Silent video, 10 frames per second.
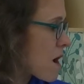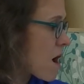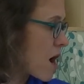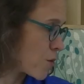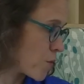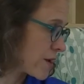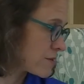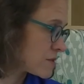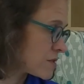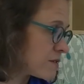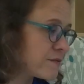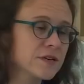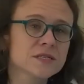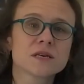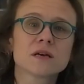I went to
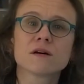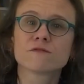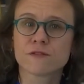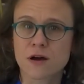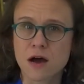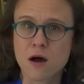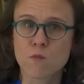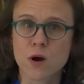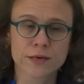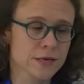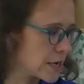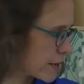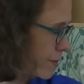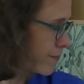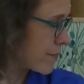visit a farm one
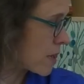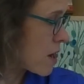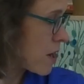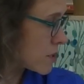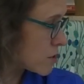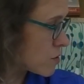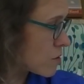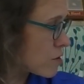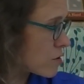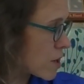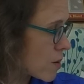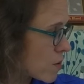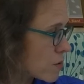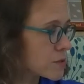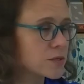day. I saw a
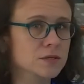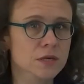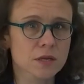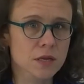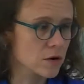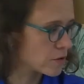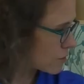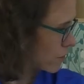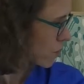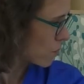horse along the